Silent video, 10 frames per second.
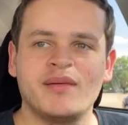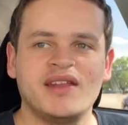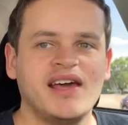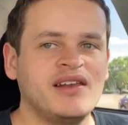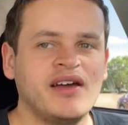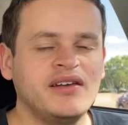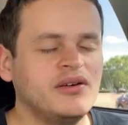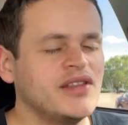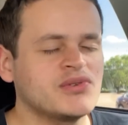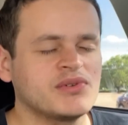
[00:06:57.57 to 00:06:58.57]
I mean, I
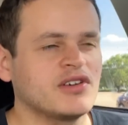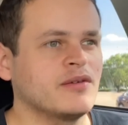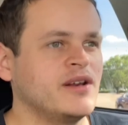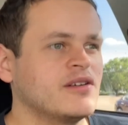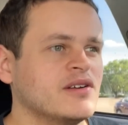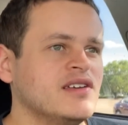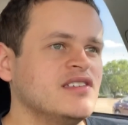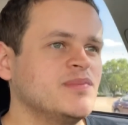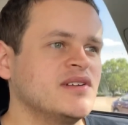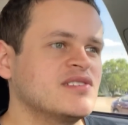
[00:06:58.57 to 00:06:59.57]
know that's what Terminator
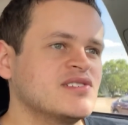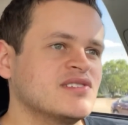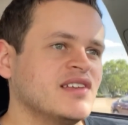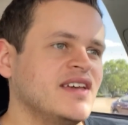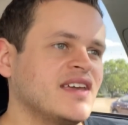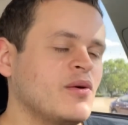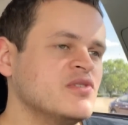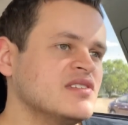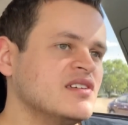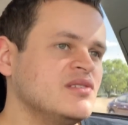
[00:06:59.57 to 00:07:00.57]
is, but it's just like, I
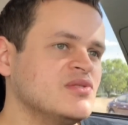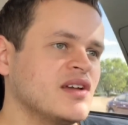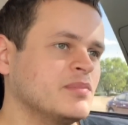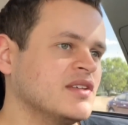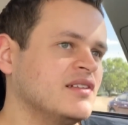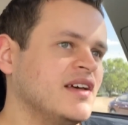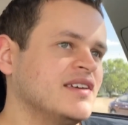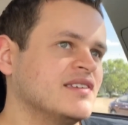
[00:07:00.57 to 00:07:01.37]
wish they could do something like